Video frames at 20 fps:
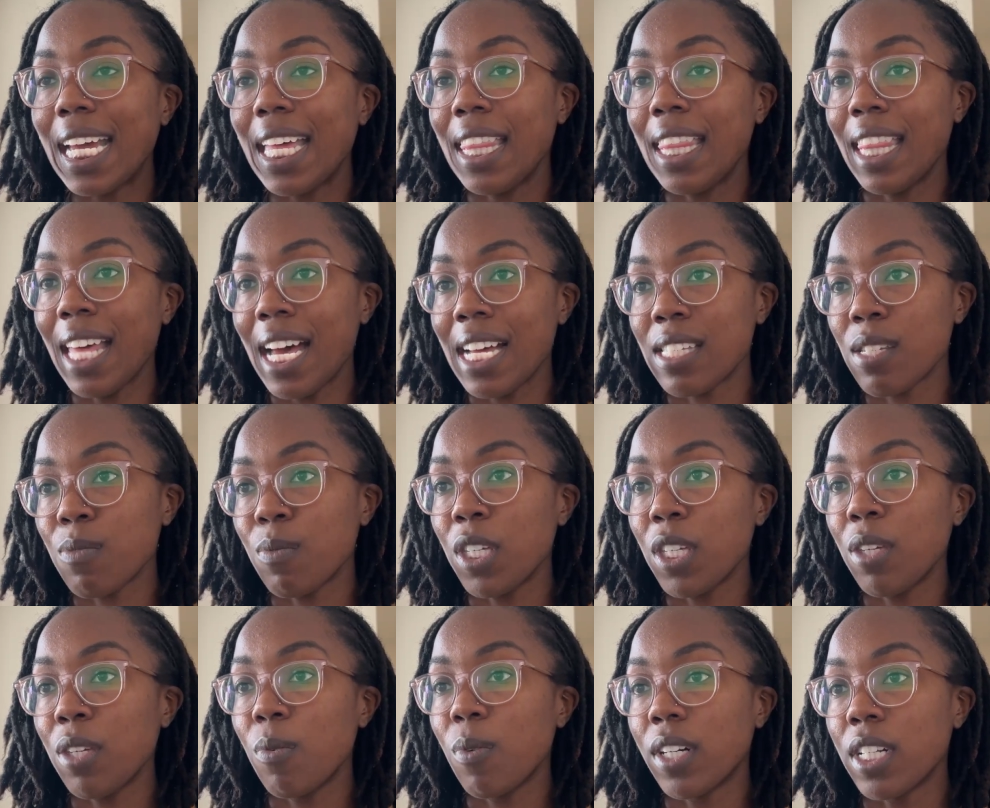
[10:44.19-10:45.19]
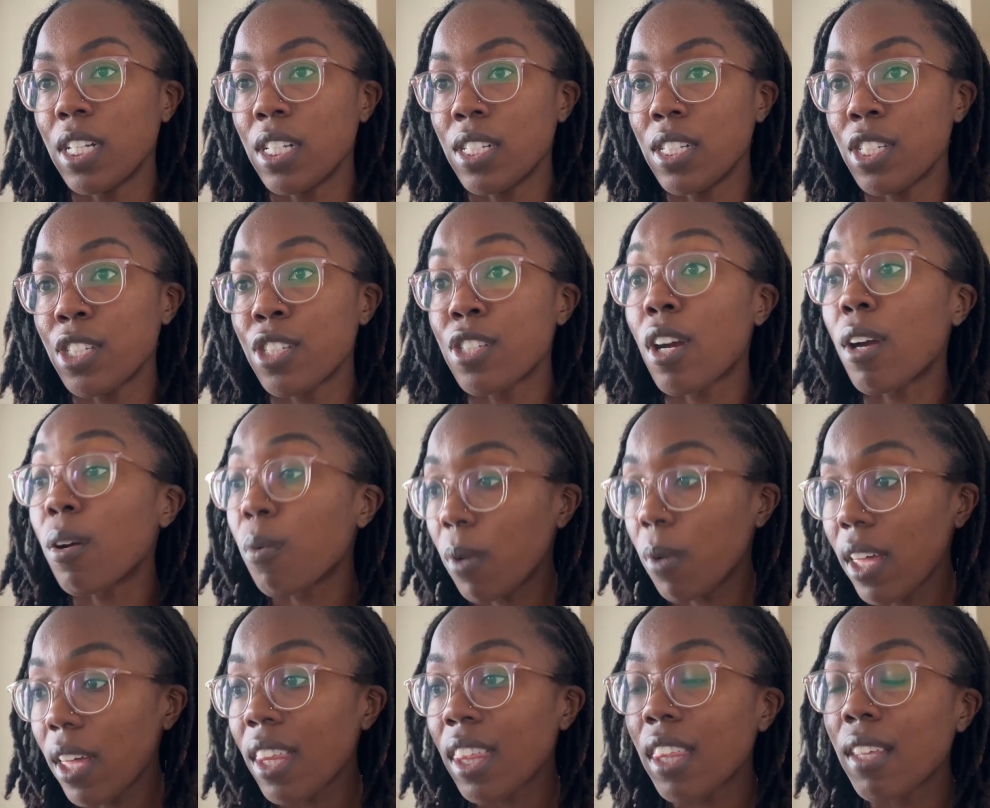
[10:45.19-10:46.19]
and that's what you want to start
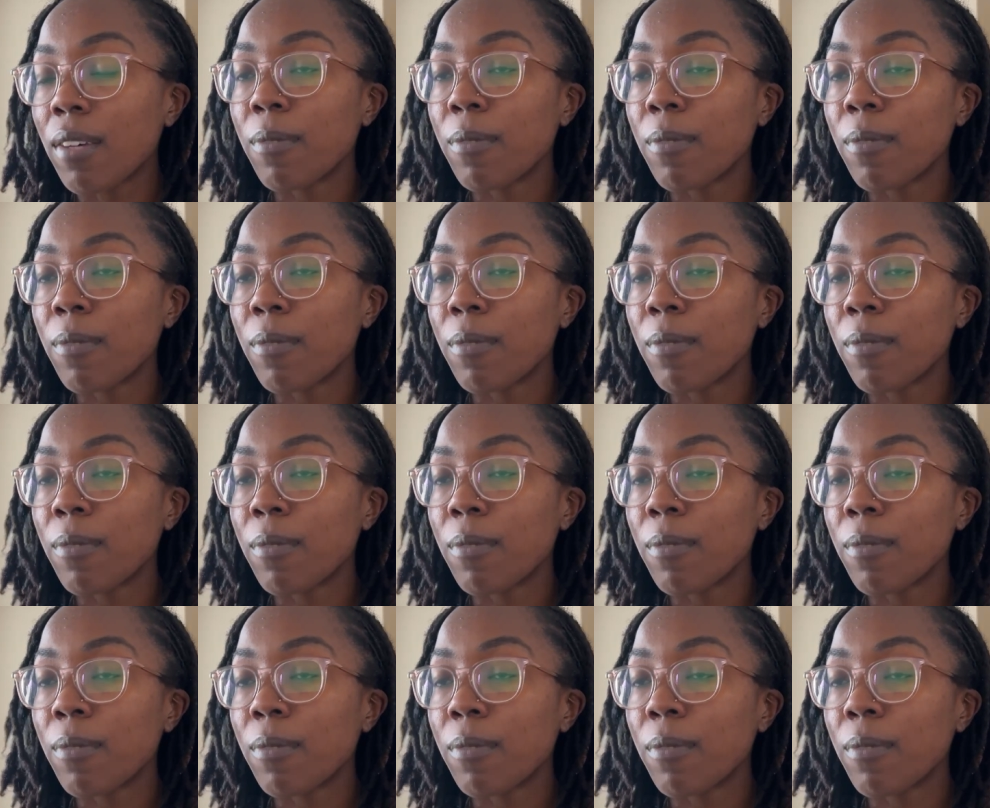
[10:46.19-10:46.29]
with.